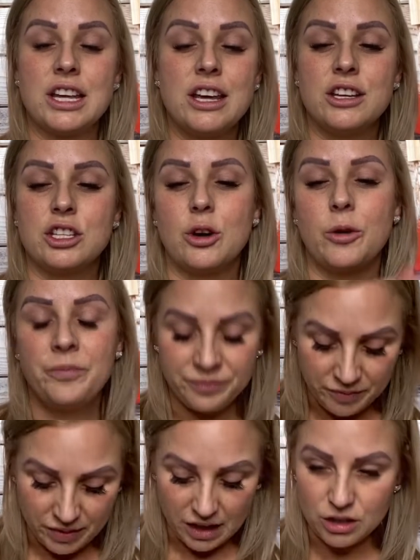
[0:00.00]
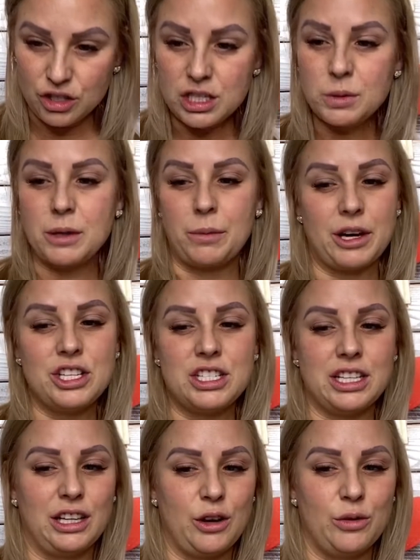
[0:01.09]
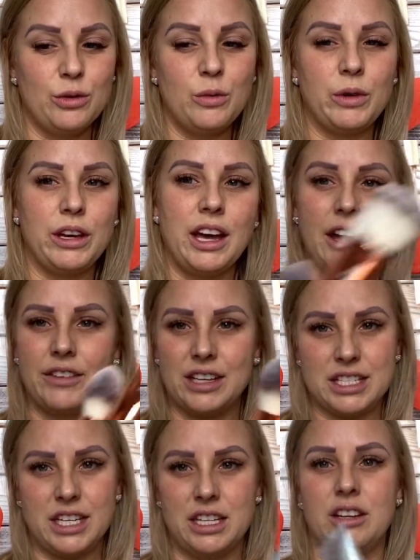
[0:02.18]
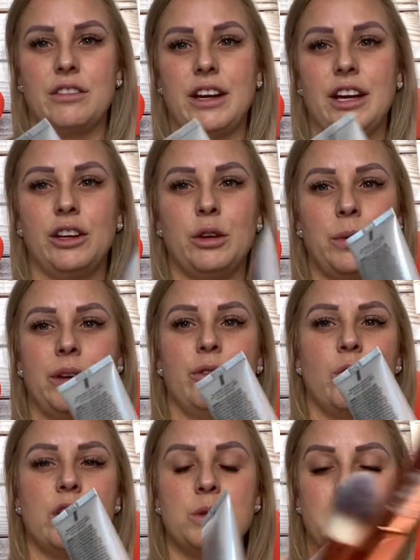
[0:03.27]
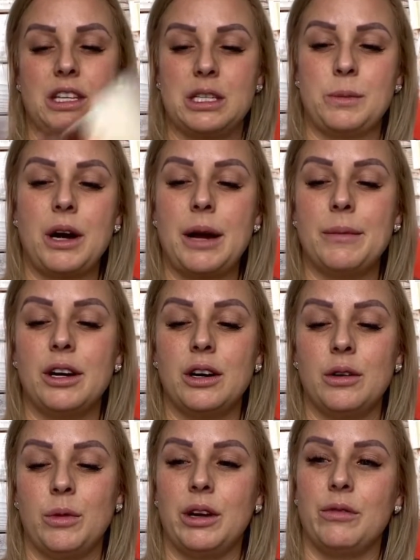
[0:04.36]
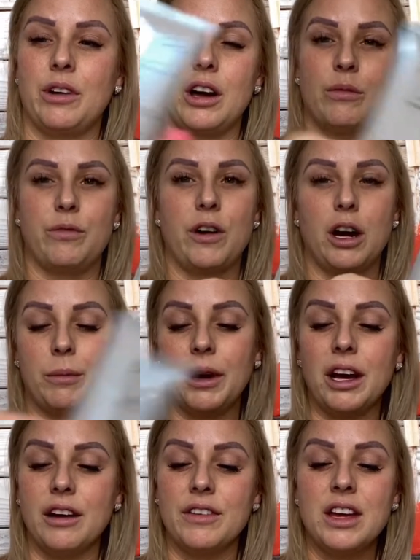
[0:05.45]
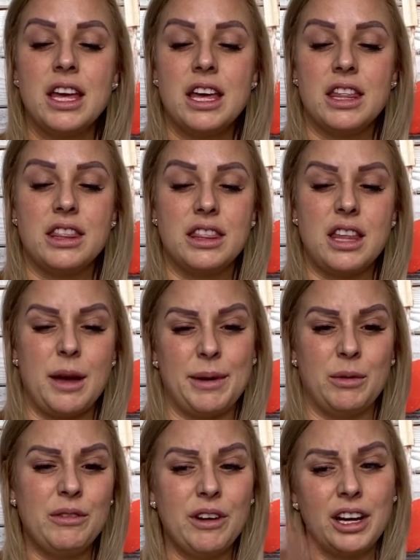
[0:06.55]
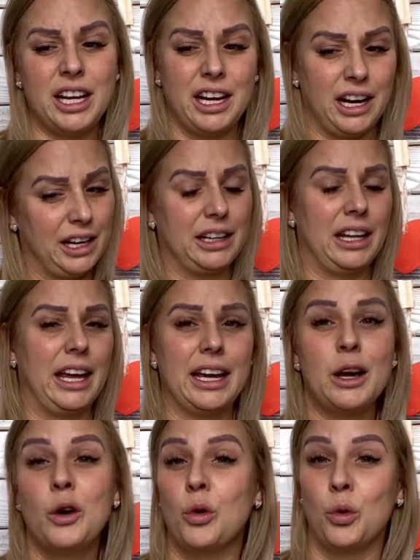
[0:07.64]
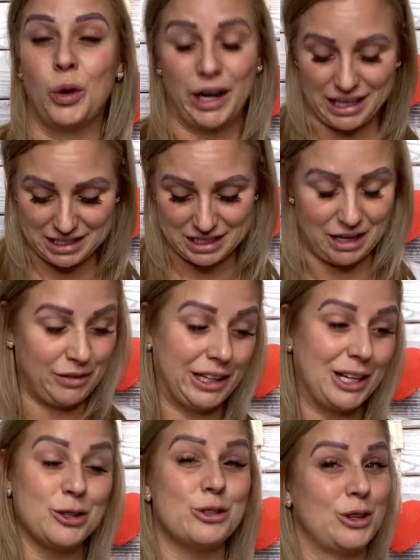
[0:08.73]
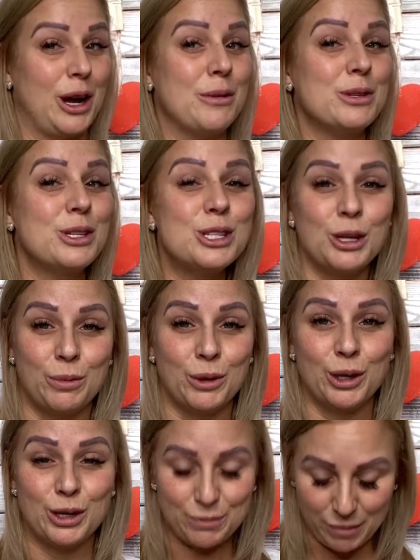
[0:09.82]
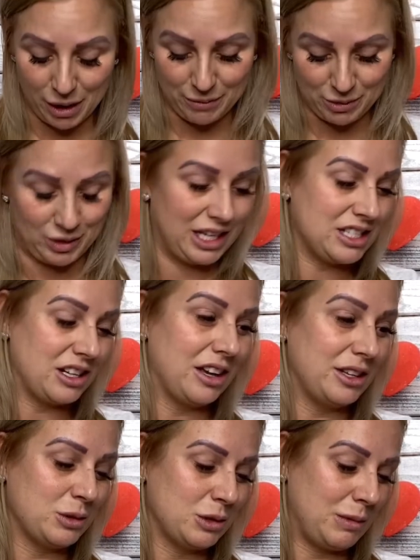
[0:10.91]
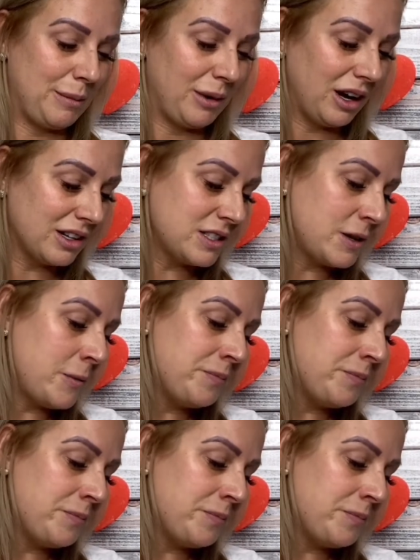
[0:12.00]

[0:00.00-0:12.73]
So just with the brushes alone, we have exceeded our value, but of course with this primer, we've gone far above. I mean, we've already gotten like great stuff. Like I told you, I was super pumped when I saw this was my box.